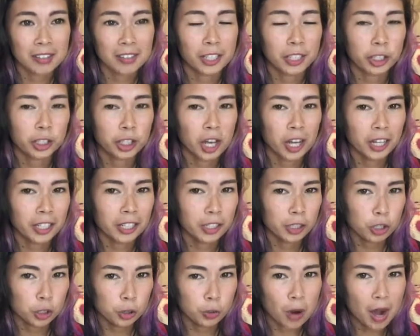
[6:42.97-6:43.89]
then you're not
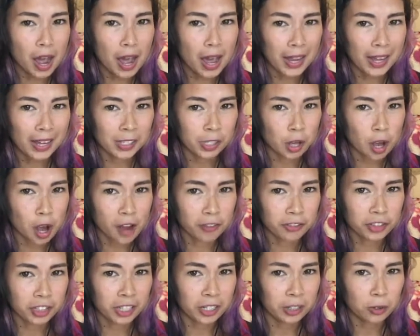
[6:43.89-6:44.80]
going to try as
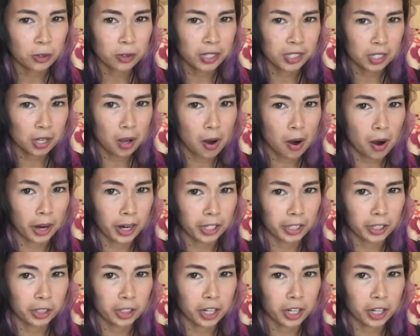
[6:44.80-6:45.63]
often or as hard.